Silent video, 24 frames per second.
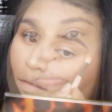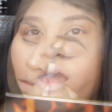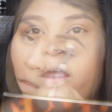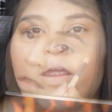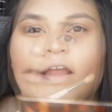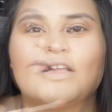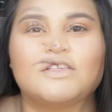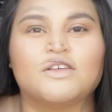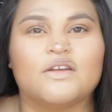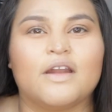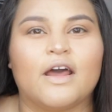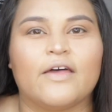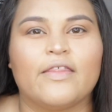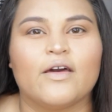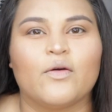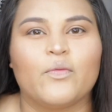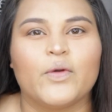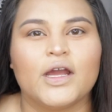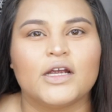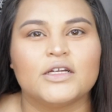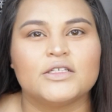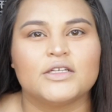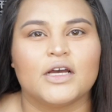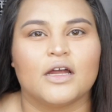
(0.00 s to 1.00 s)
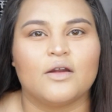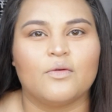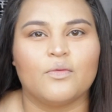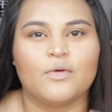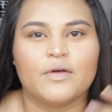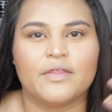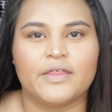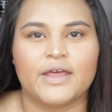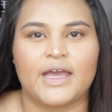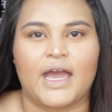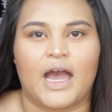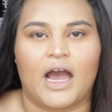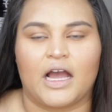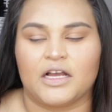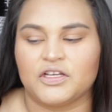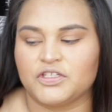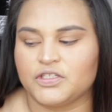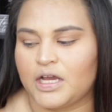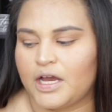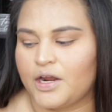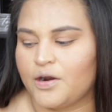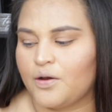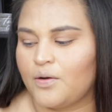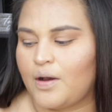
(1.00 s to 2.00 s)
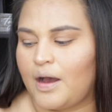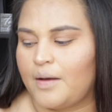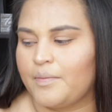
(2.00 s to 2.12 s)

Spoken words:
Alright, so now that we are done with the eyeshadow,